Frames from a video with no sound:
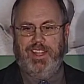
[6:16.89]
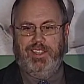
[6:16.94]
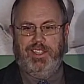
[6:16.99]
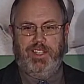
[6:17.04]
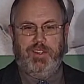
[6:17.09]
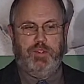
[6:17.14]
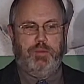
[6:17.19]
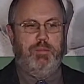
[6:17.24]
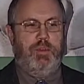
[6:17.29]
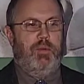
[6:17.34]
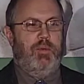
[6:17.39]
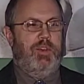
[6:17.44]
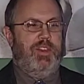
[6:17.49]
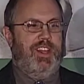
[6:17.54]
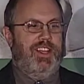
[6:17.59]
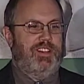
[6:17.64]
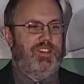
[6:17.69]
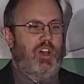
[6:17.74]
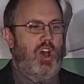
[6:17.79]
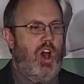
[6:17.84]
leaves me with
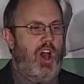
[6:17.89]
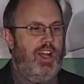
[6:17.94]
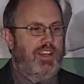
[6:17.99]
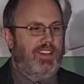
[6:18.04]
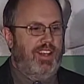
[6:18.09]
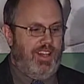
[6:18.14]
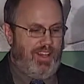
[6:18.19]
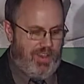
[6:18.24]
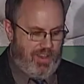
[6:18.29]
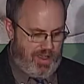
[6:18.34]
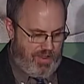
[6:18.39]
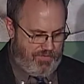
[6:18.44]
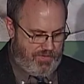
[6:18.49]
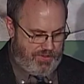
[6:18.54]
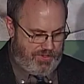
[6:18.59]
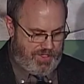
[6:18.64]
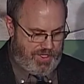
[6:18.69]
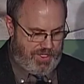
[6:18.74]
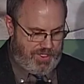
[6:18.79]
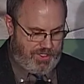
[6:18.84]
this haunting
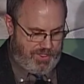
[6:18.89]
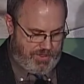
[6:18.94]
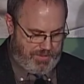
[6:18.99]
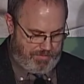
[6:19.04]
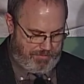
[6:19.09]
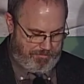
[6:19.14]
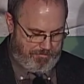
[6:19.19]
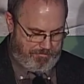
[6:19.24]
conversation.